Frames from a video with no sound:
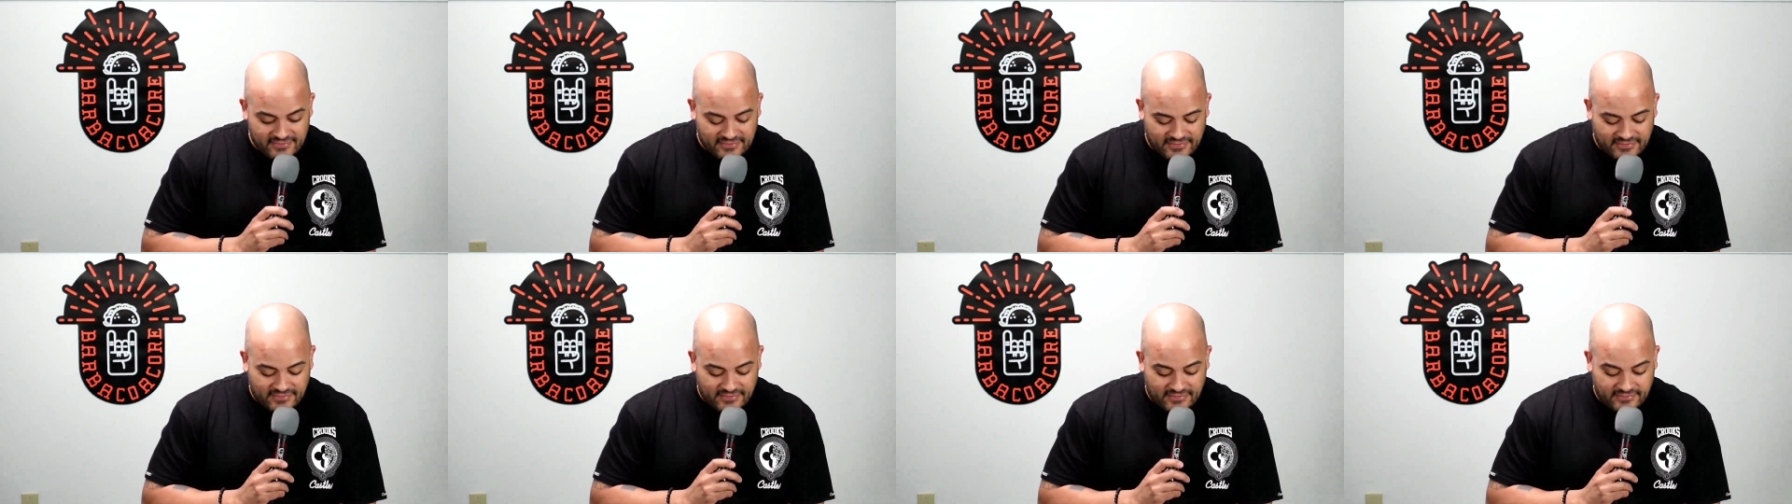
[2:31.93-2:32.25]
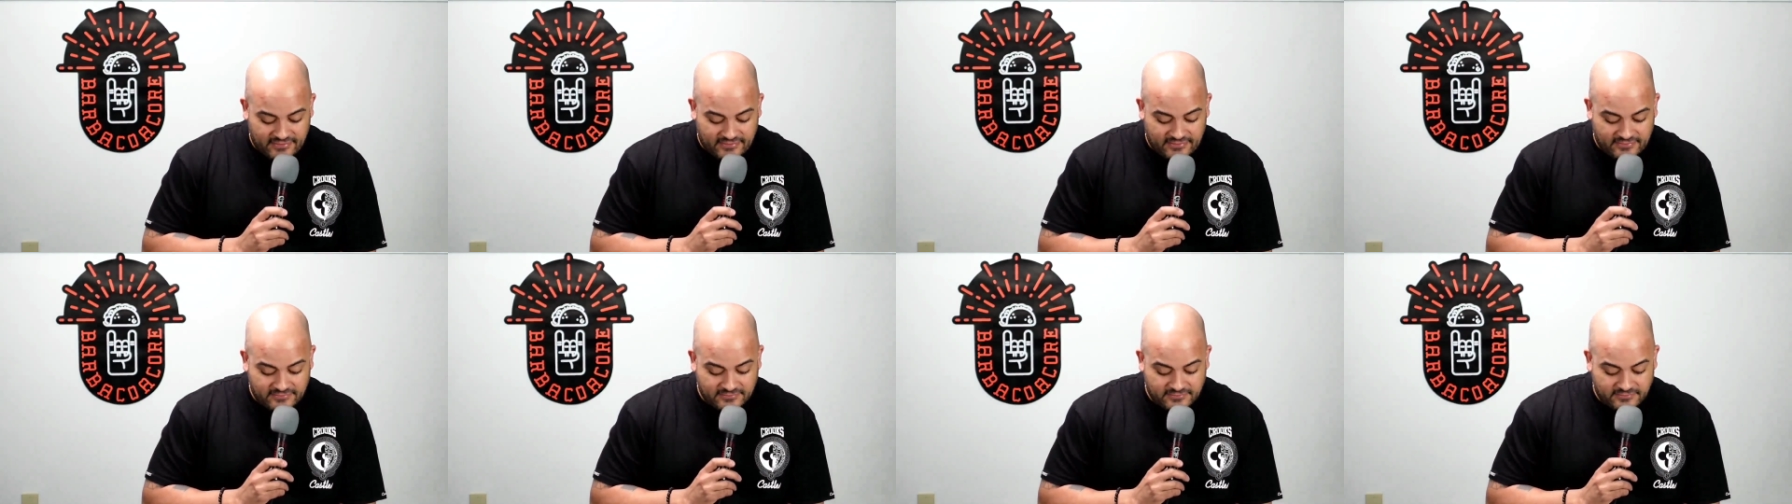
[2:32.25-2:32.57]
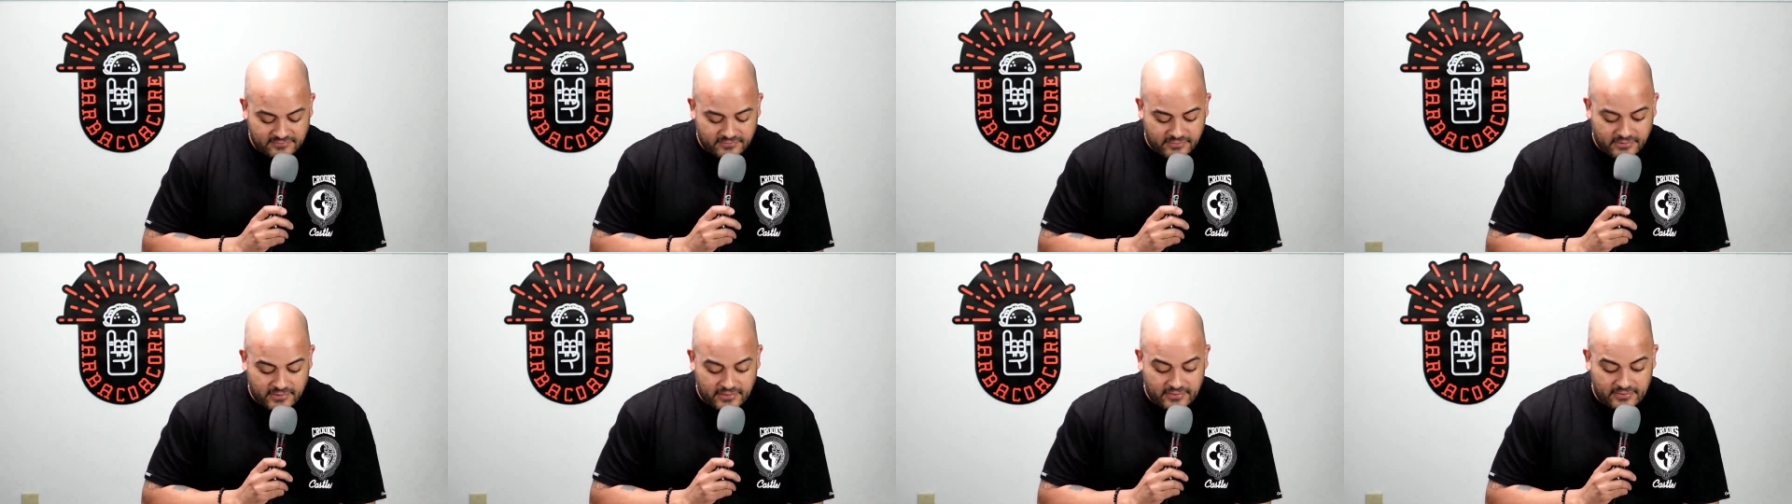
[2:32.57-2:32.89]
Um,
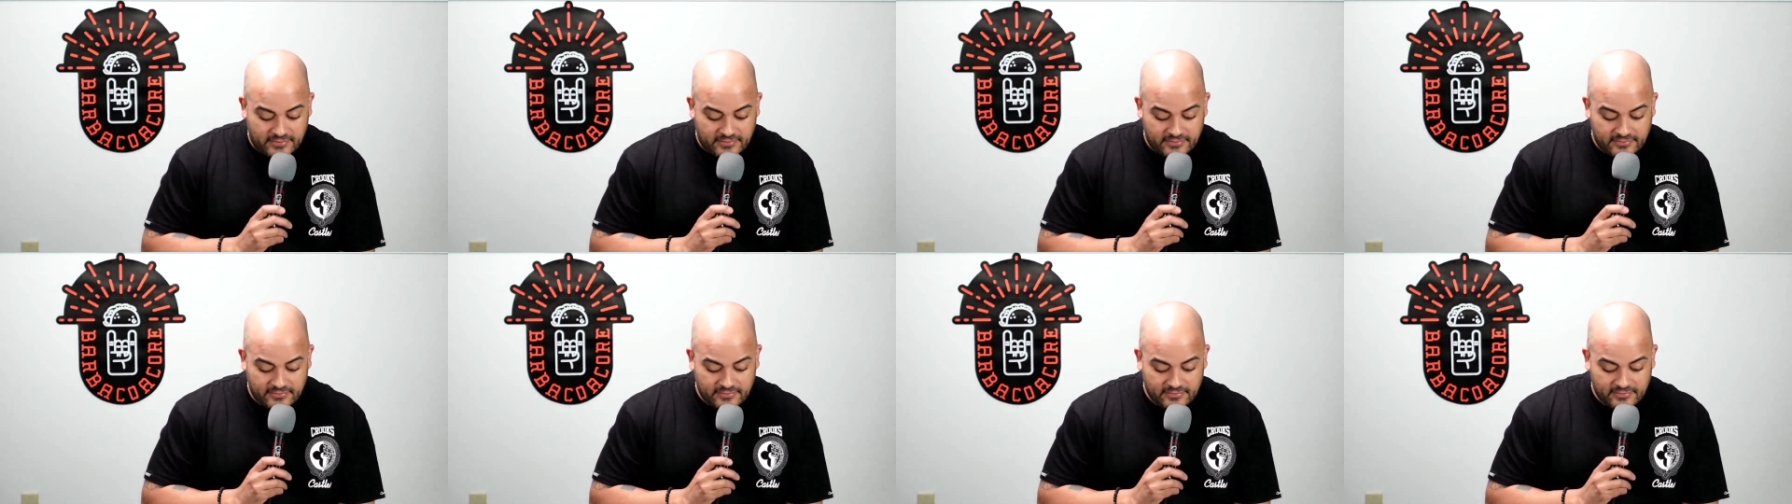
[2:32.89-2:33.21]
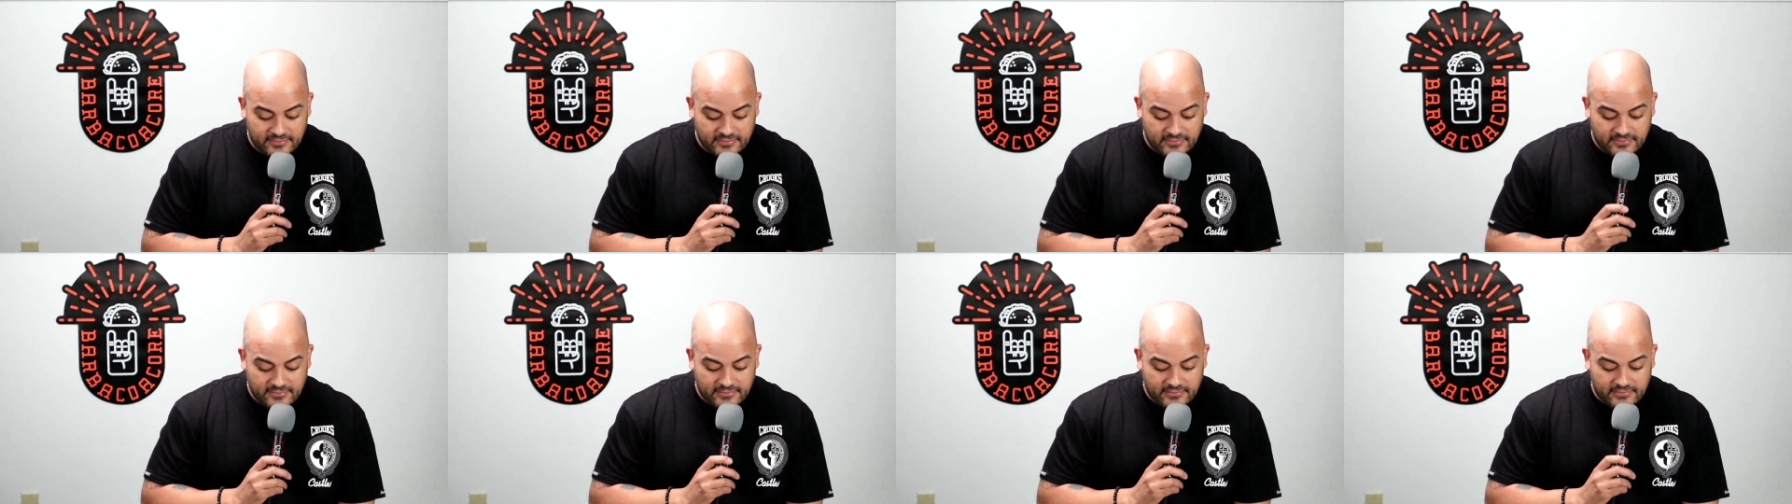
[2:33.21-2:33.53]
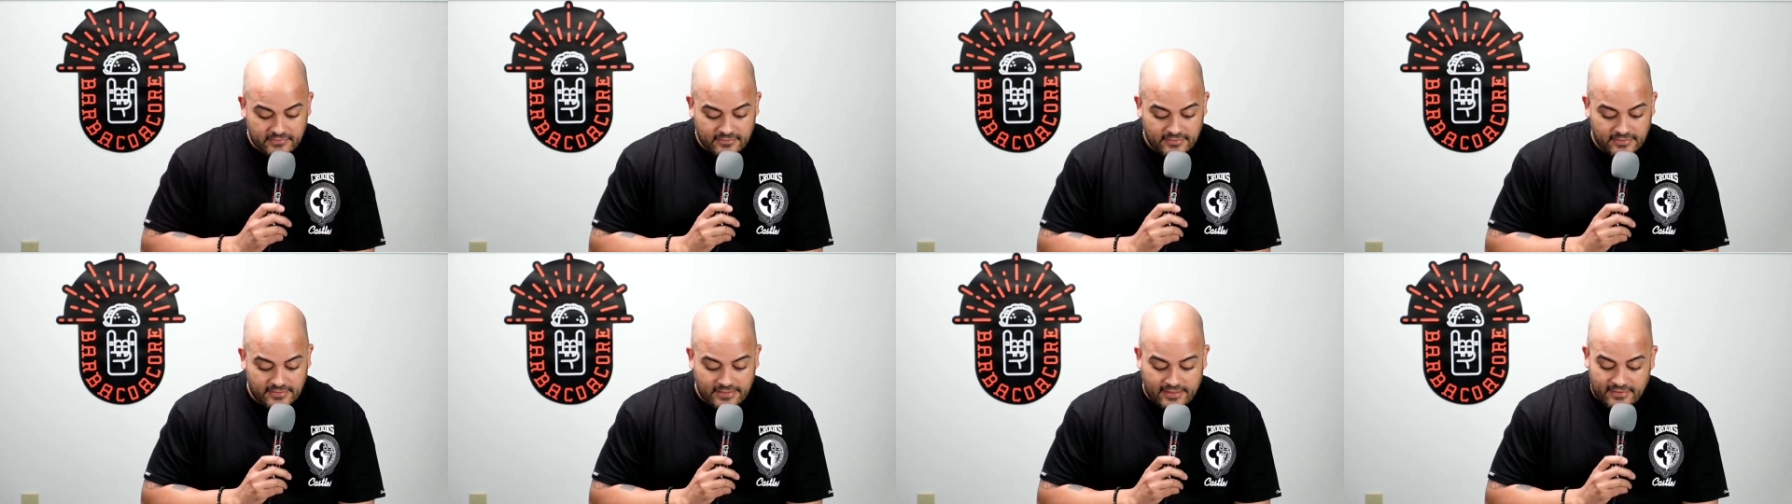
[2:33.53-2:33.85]
but
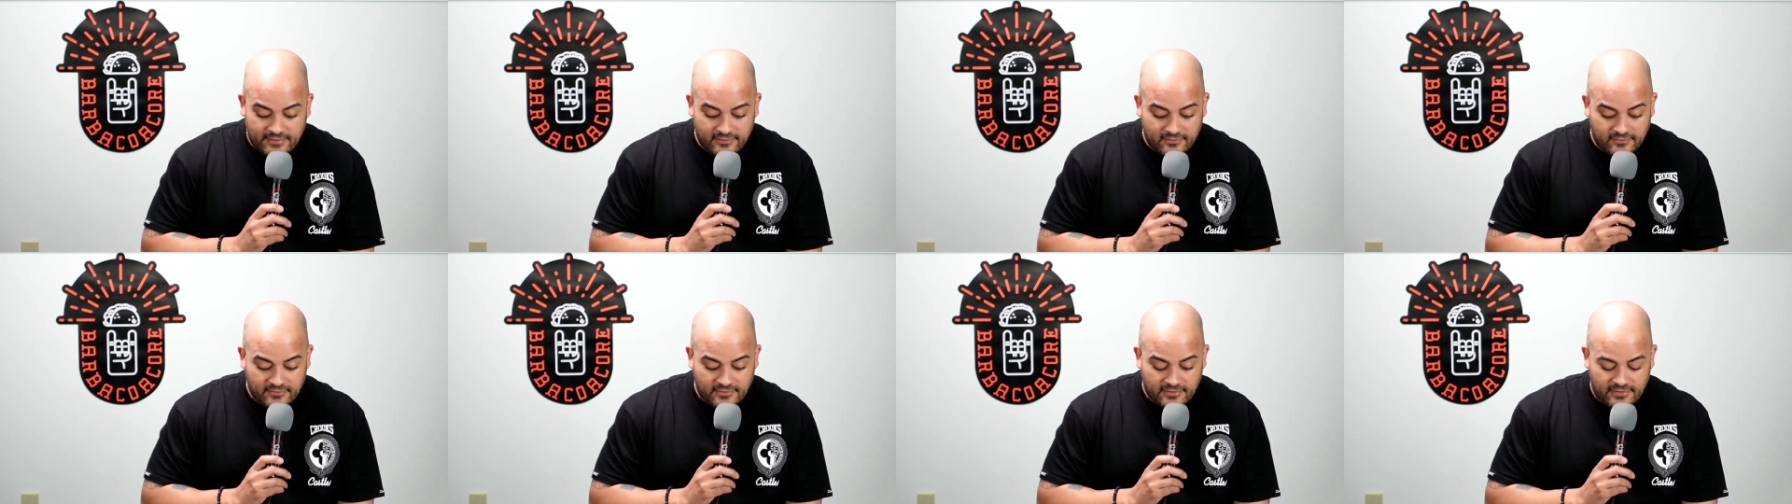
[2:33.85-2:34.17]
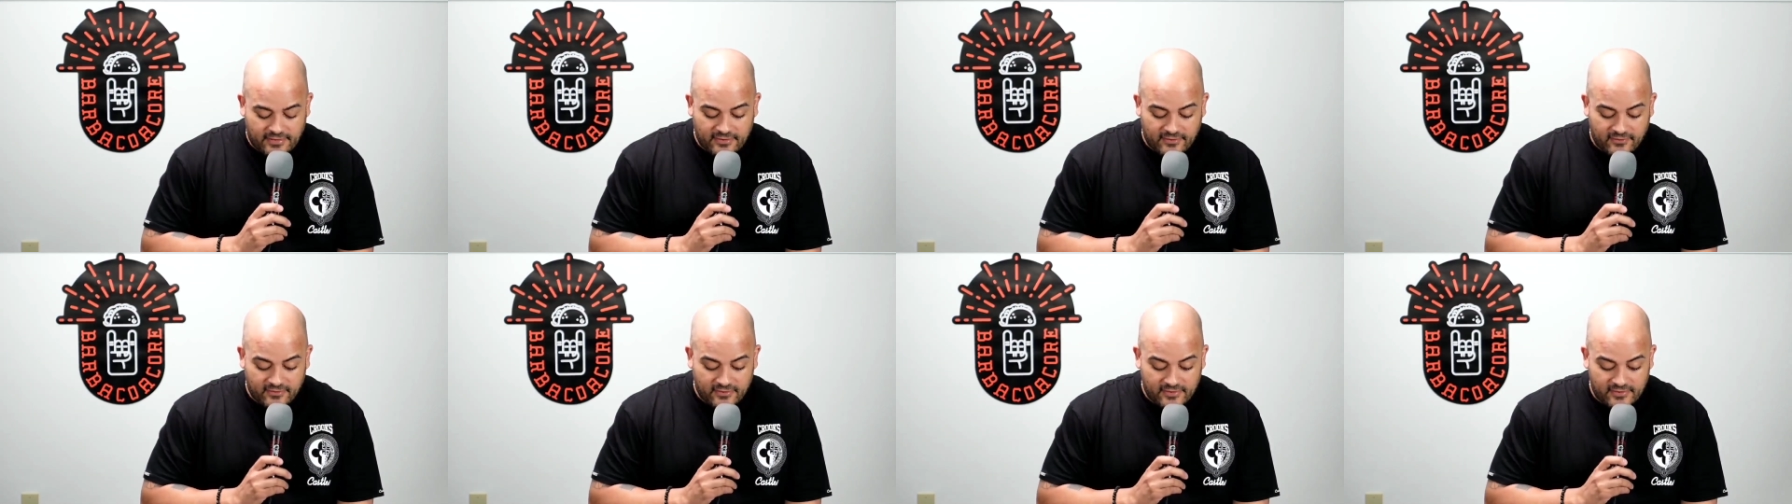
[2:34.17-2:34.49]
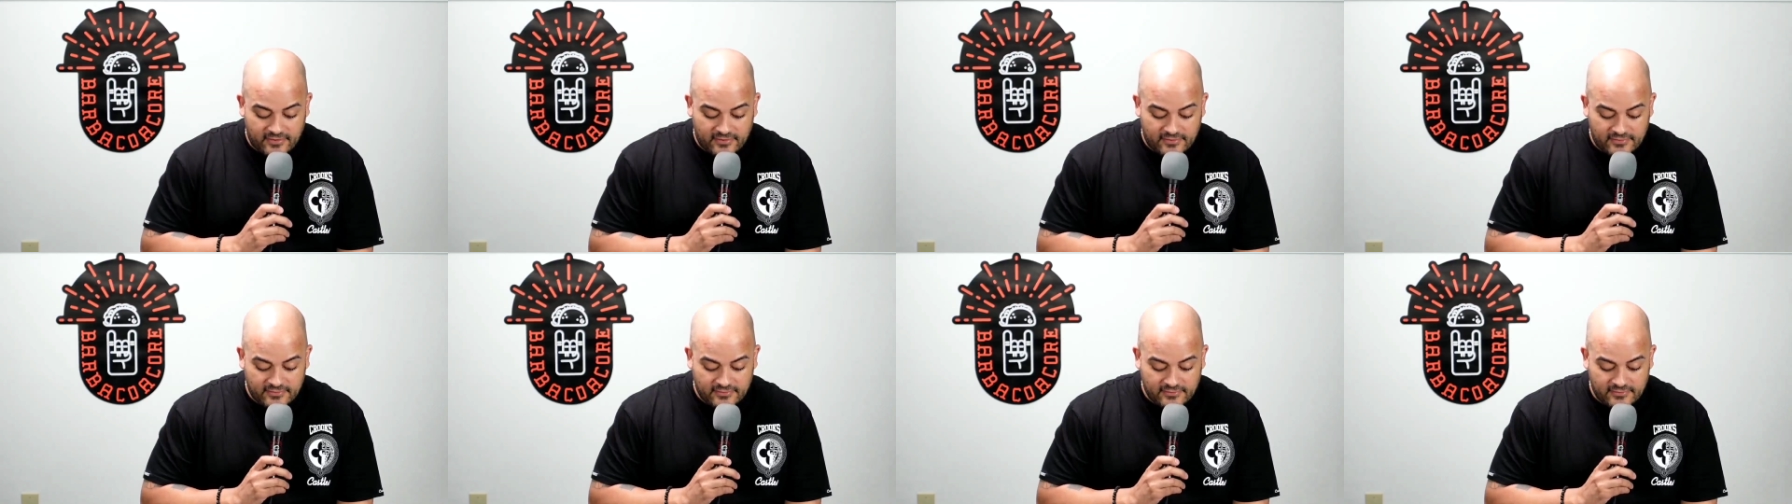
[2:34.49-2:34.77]
yeah, I don't I don't eat,